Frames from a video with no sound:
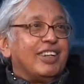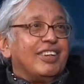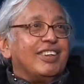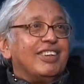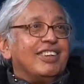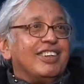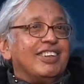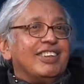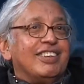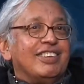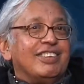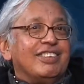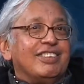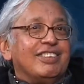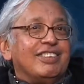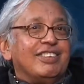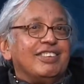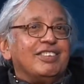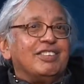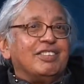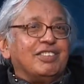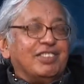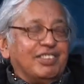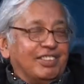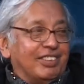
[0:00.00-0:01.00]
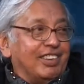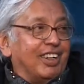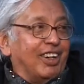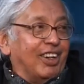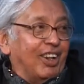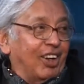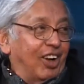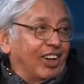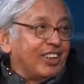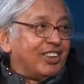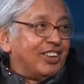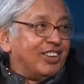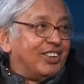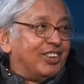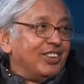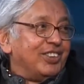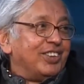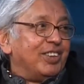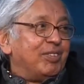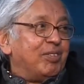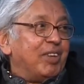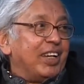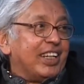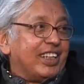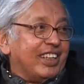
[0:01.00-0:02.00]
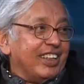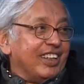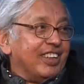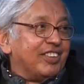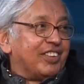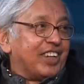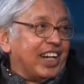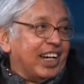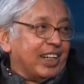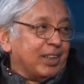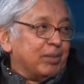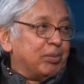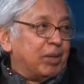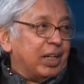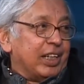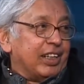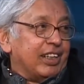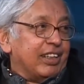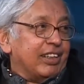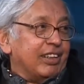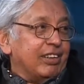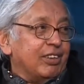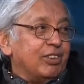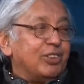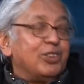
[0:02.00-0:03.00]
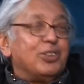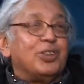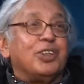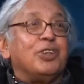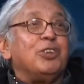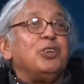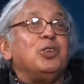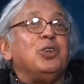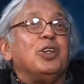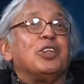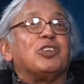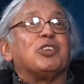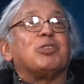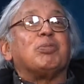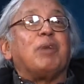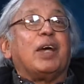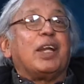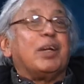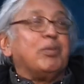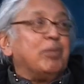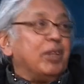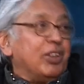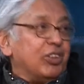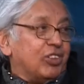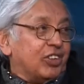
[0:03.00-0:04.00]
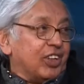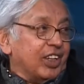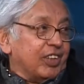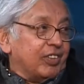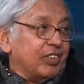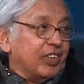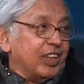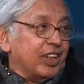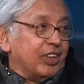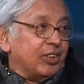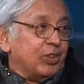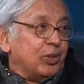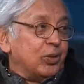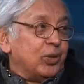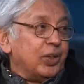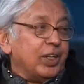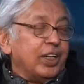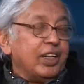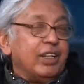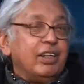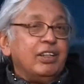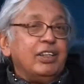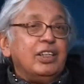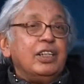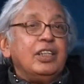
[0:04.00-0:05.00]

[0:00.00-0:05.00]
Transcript: a lot to the making of Rangamandal, to the new experiments that we are doing.